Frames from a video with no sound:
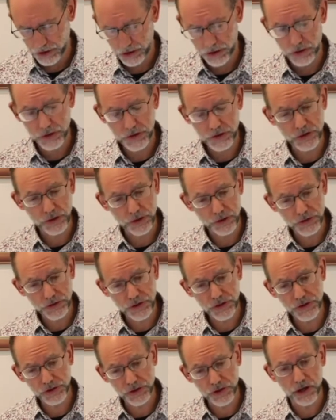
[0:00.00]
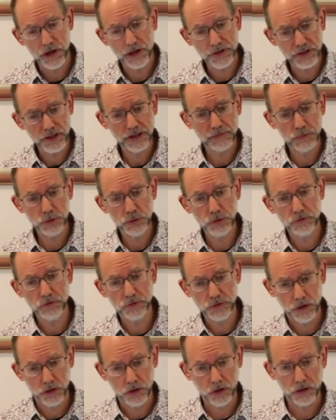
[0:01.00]
So society moves
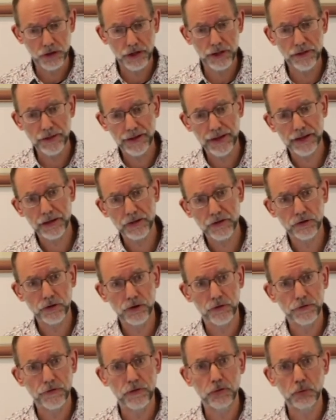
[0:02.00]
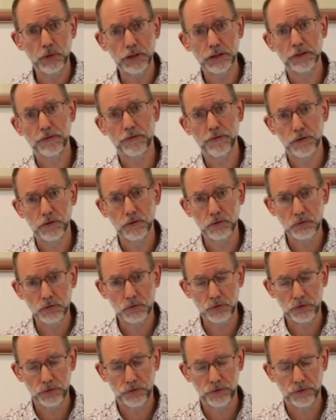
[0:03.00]
on, and that is of the will of the Lord.